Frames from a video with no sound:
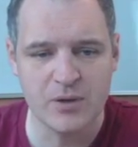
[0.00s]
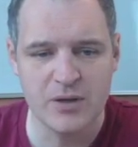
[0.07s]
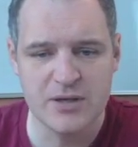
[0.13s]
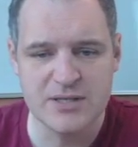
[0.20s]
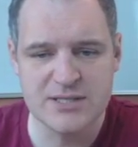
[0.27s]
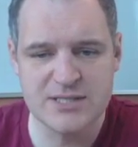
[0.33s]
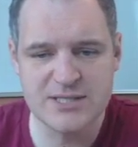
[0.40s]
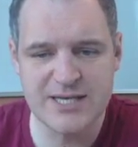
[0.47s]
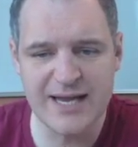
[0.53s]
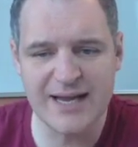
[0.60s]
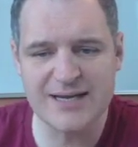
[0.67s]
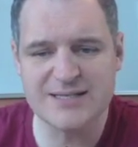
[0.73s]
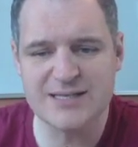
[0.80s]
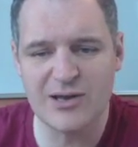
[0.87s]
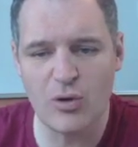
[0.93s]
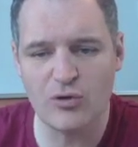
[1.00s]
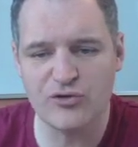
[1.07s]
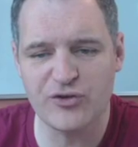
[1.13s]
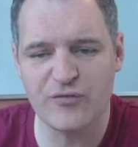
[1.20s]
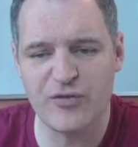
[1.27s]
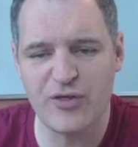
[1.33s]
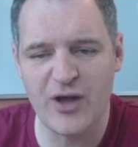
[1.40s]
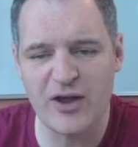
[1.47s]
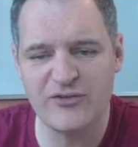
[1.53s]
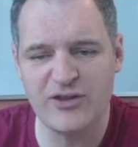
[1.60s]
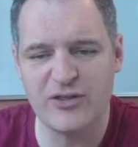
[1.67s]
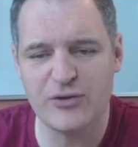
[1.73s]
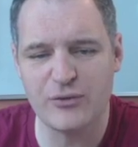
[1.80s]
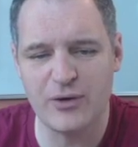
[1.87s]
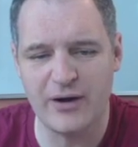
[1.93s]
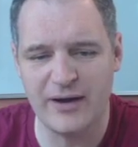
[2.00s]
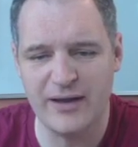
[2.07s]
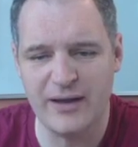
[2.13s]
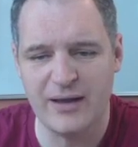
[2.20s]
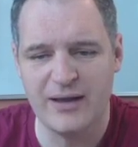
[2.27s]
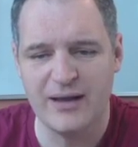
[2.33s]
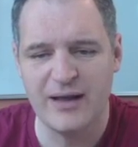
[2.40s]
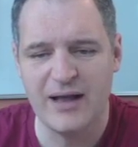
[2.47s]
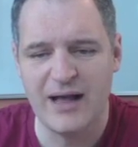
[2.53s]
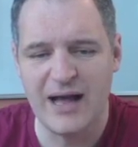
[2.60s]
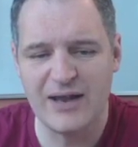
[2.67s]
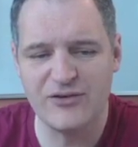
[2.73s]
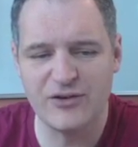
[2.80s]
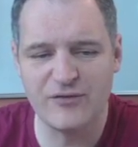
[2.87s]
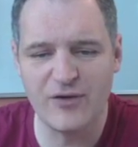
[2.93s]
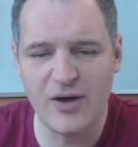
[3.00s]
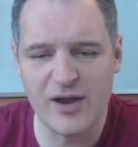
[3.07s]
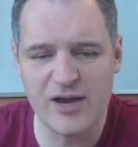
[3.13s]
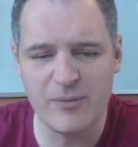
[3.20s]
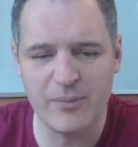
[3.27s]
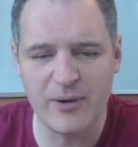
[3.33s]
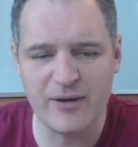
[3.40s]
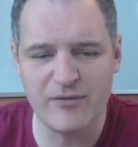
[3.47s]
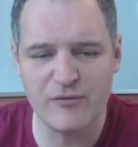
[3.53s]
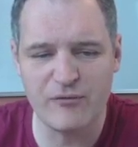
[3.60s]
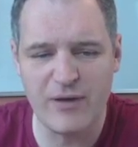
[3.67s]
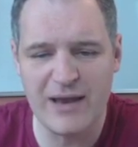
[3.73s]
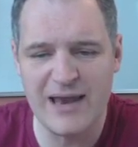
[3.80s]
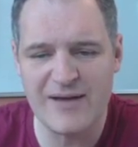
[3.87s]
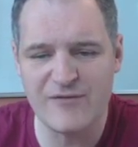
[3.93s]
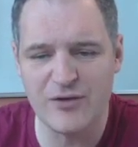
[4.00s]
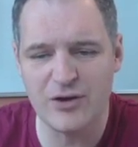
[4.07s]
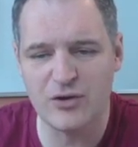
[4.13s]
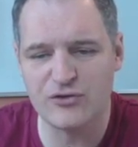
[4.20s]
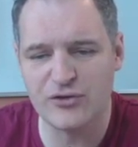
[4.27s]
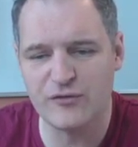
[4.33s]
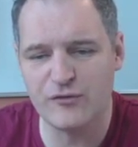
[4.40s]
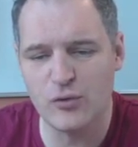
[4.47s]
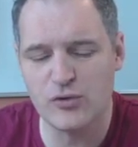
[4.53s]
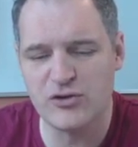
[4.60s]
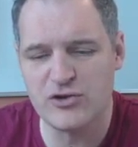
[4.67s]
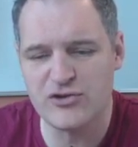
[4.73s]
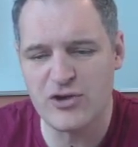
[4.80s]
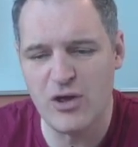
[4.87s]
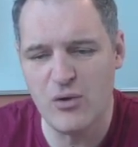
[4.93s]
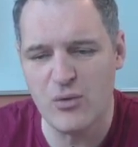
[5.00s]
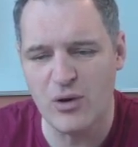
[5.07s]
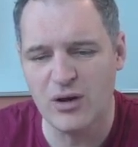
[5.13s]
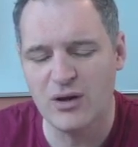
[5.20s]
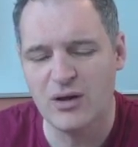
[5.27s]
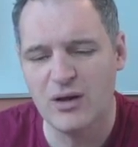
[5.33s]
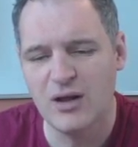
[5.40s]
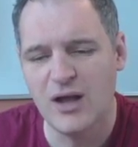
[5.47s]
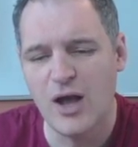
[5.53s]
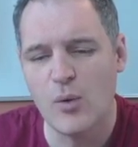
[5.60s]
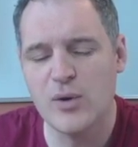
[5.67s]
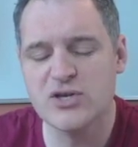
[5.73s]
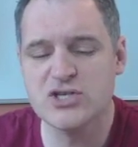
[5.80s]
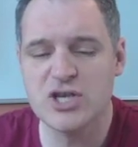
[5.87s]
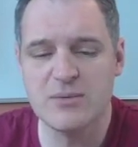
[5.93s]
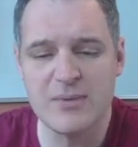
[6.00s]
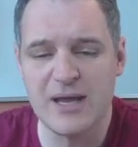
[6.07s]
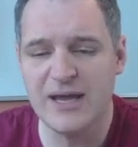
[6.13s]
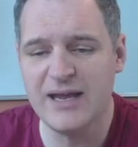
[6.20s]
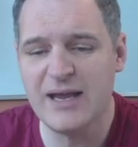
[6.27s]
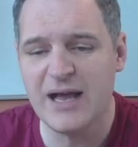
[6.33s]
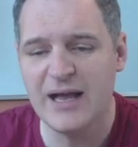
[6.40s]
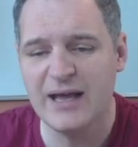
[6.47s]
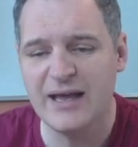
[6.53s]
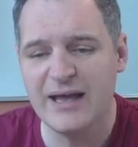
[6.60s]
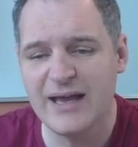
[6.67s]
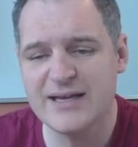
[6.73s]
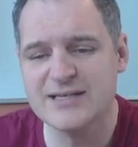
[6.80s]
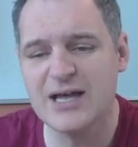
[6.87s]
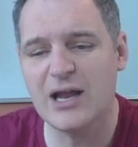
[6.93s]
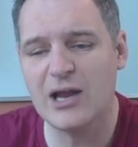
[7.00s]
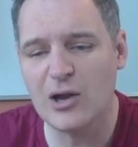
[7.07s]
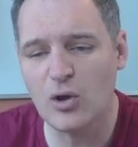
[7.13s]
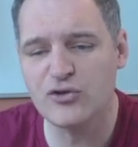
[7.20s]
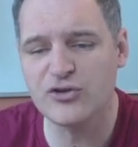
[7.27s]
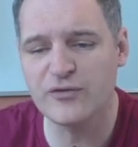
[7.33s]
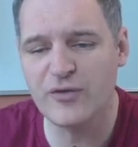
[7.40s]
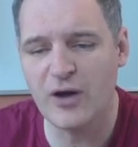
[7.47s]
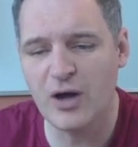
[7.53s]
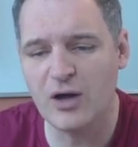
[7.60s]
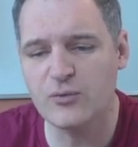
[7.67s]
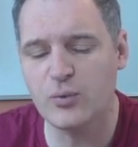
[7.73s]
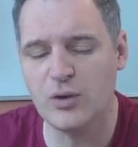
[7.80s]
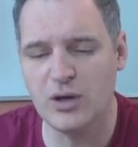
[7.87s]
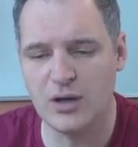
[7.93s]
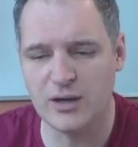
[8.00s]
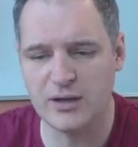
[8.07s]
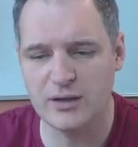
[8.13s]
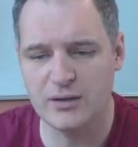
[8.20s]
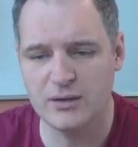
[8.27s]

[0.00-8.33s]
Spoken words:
6 lots of 33 and divide it by 11 lots of 42, which to me is a lot of hard work.